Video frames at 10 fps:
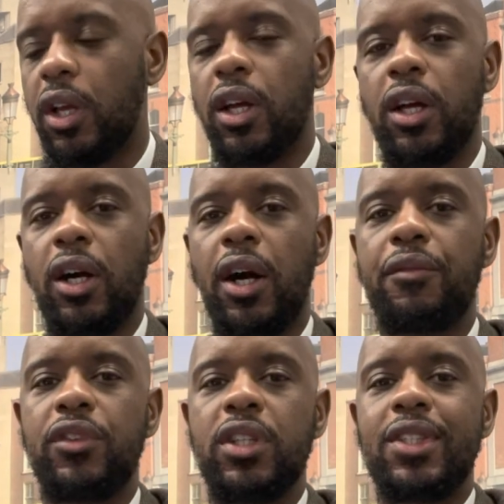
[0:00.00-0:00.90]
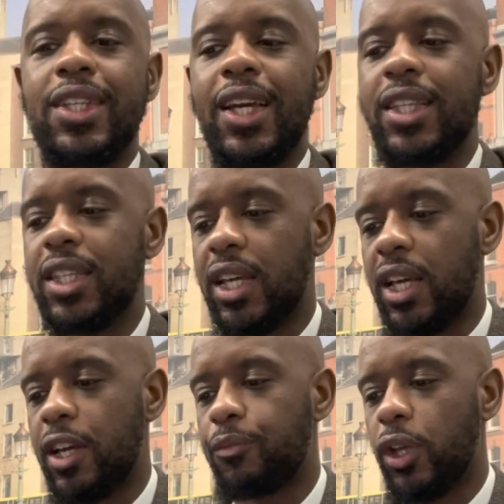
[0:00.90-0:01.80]
Under the
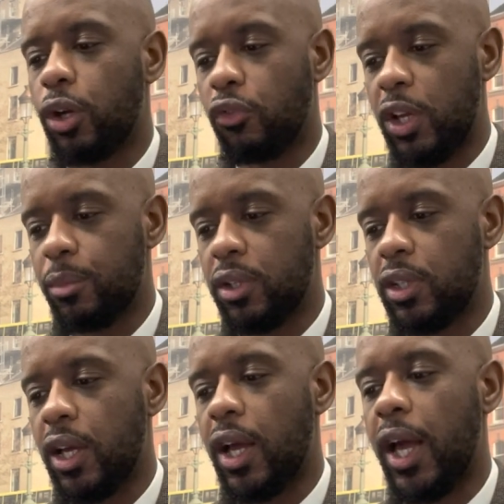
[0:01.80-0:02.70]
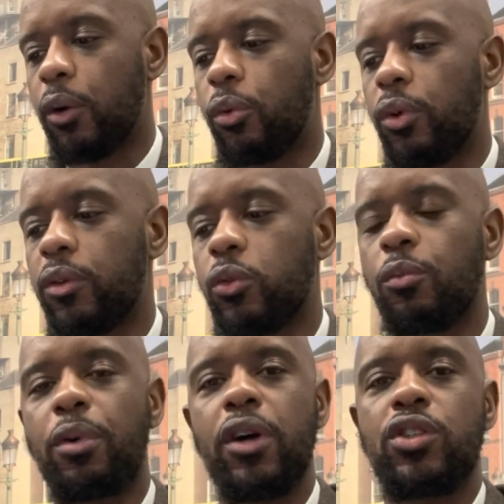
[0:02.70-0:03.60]
10-year agreement, Equinox
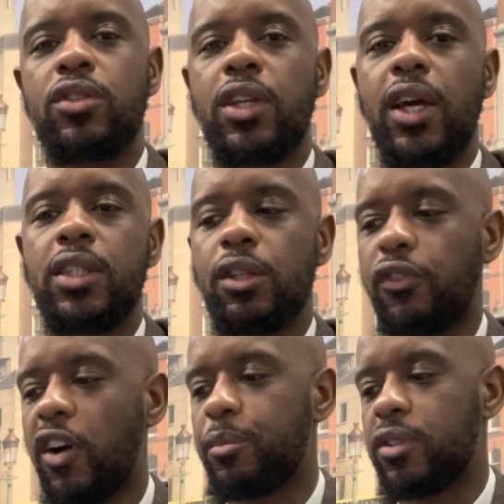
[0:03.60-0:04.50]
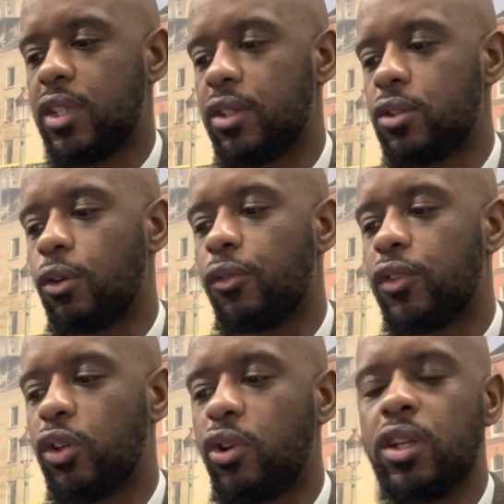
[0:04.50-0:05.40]
will purchase 85% of
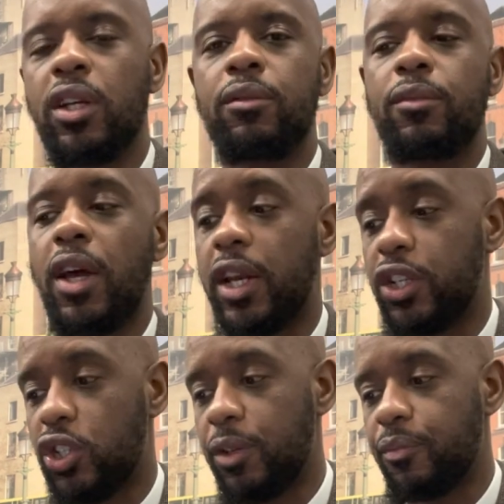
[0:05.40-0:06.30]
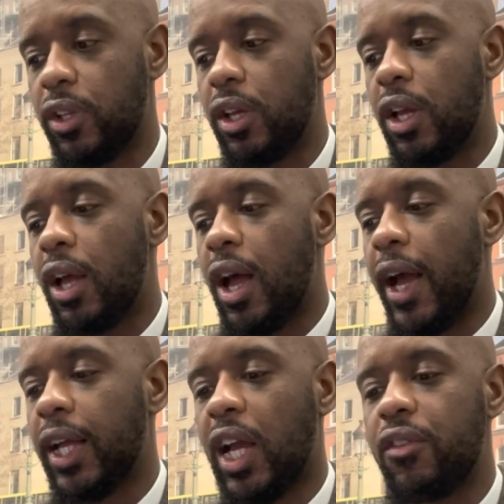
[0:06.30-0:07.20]
the green energy
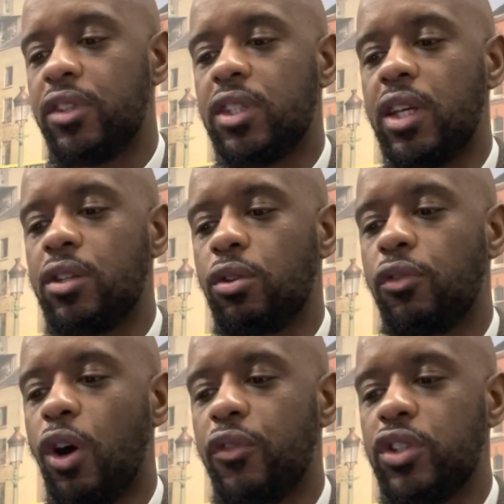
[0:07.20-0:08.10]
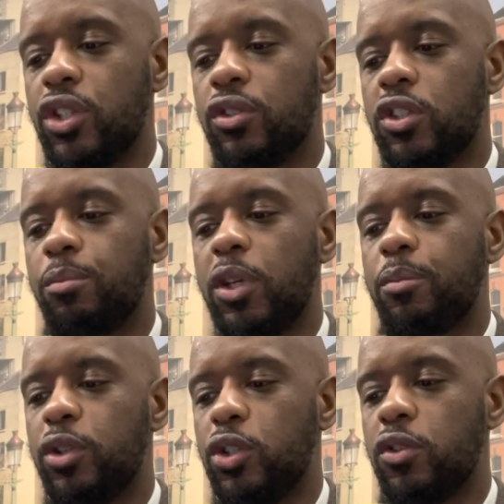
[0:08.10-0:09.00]
and guarantees of origin to be
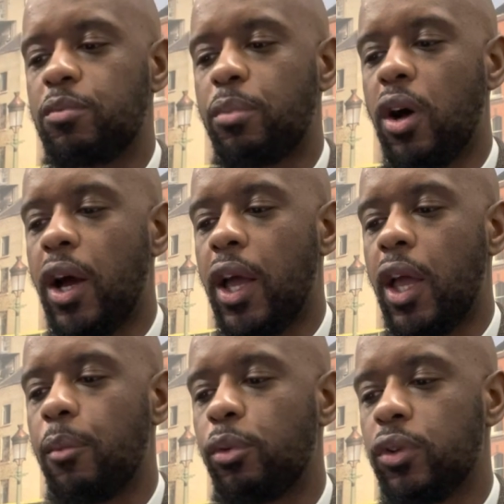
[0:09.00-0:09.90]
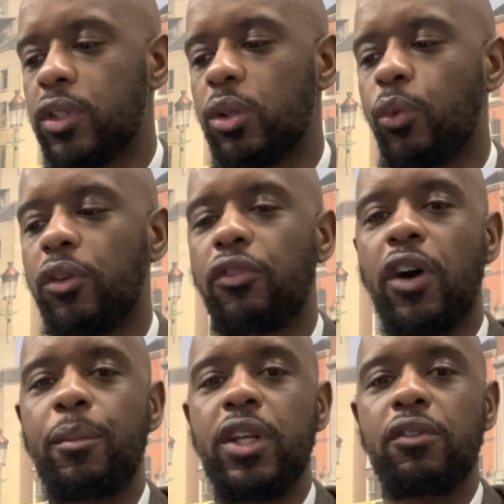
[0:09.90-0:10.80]
produced by building wind
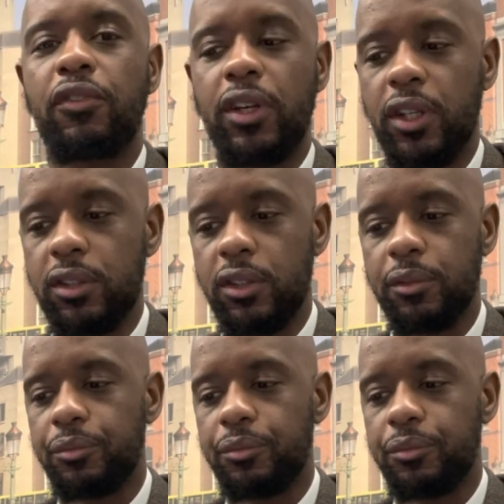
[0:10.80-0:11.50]
farm in Finland.